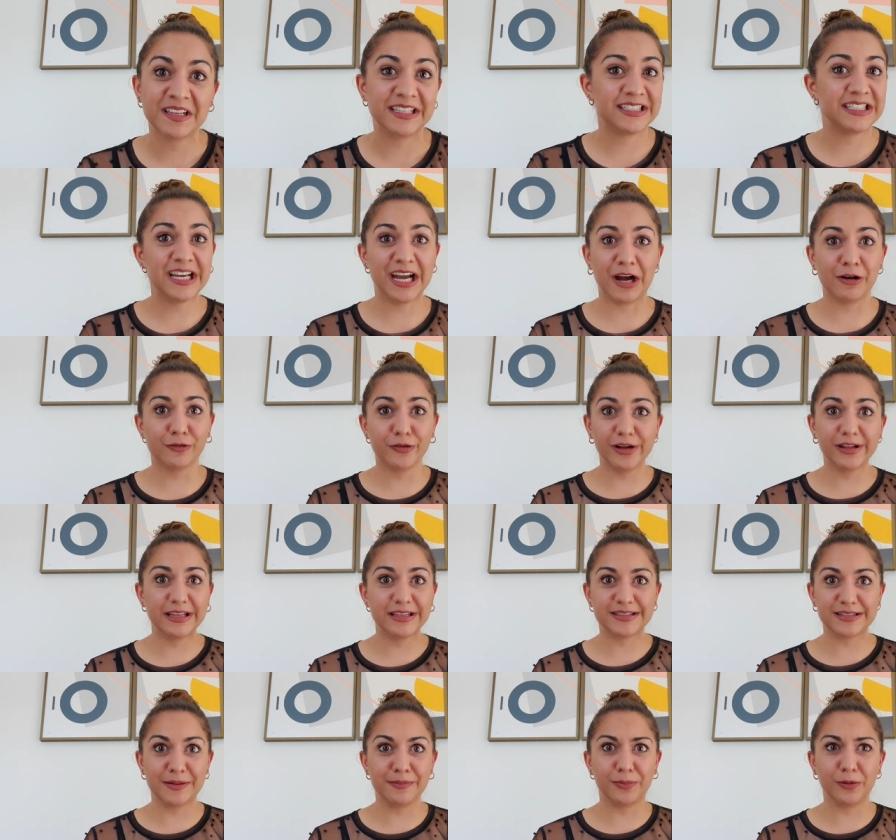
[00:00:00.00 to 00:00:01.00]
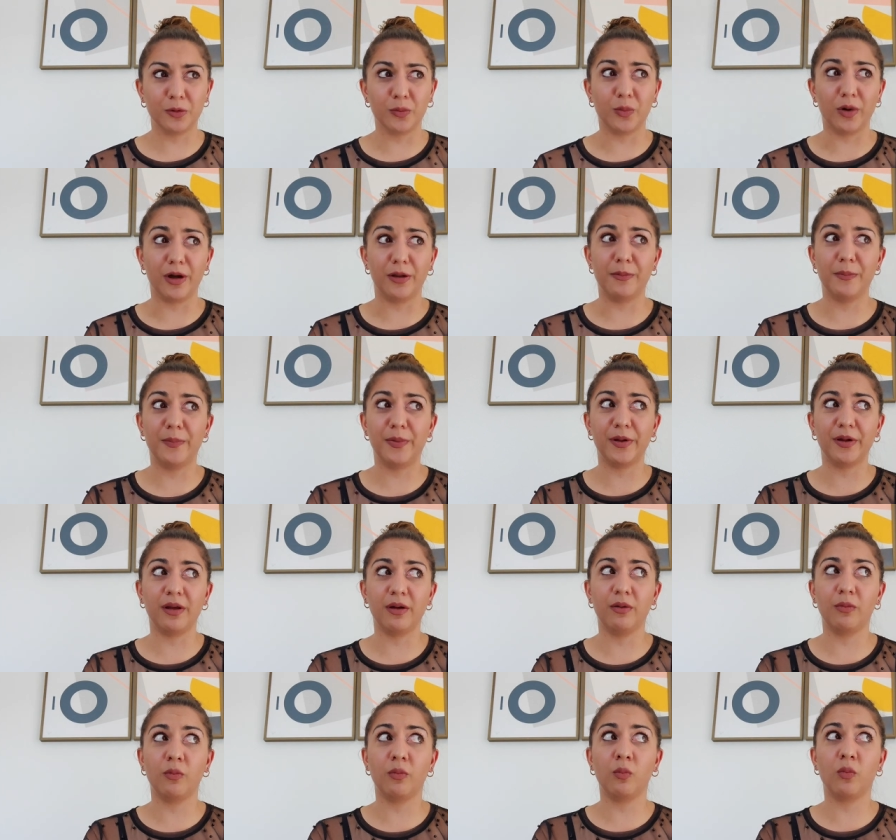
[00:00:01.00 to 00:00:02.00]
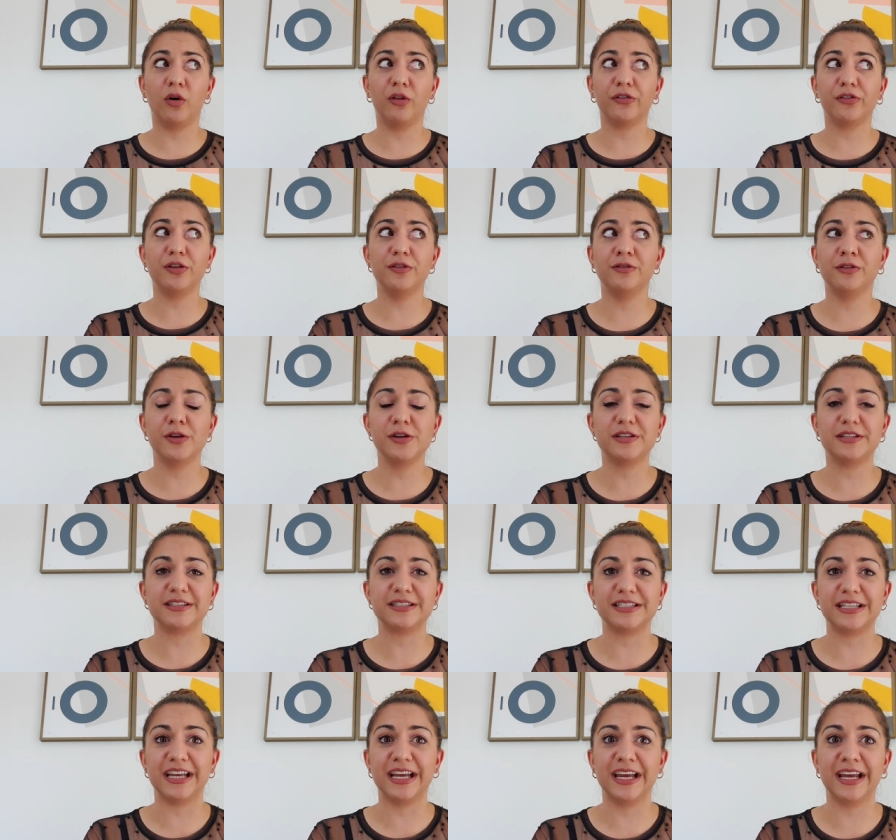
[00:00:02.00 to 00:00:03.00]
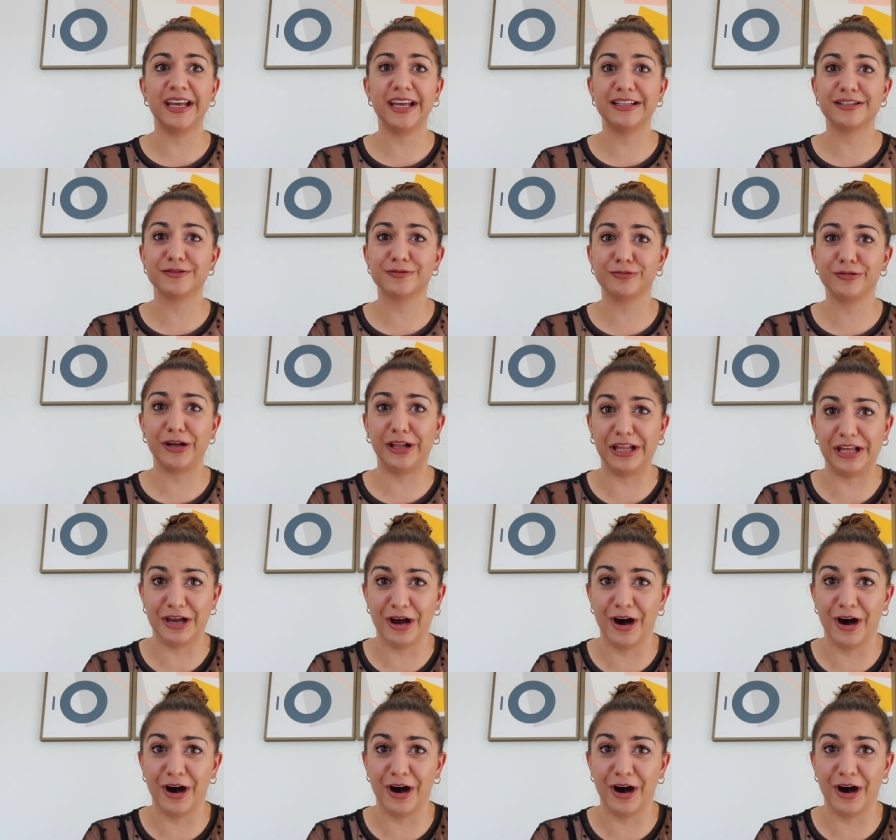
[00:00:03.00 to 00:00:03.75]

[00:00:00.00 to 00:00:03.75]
So yeah, a really simple one, but once you've noticed it, it's really